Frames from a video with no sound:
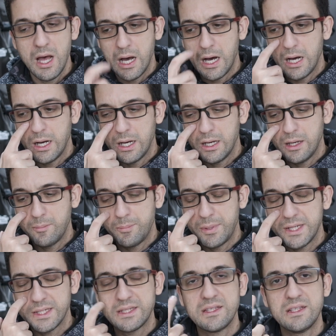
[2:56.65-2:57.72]

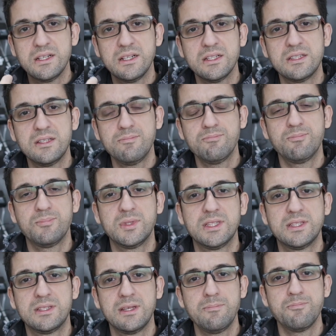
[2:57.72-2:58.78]
But
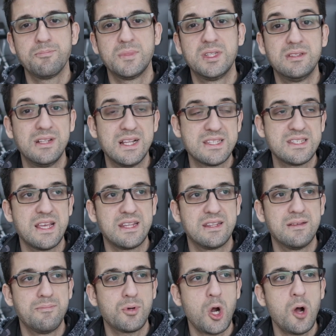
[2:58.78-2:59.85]
let's say
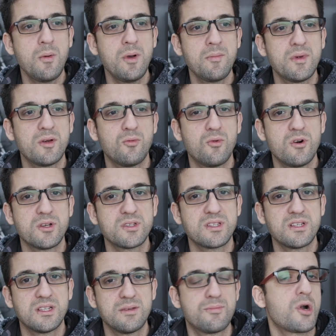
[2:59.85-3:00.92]
the problem was
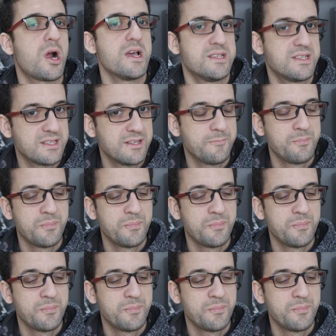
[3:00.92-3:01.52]
the price.